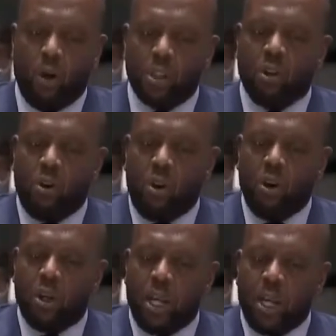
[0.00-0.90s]
We also
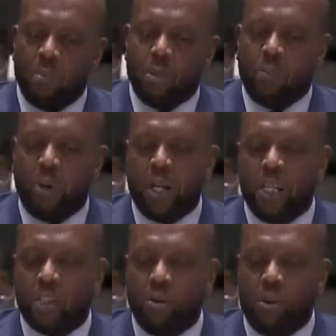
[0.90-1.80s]
call on him to
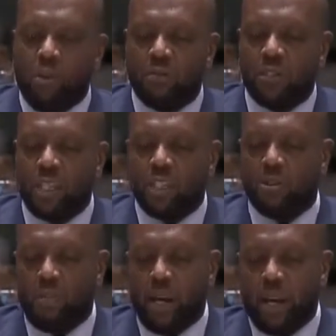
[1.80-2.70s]
bring his good
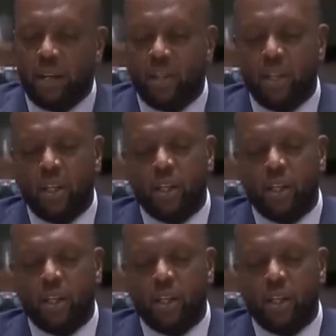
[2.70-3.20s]
offices to bear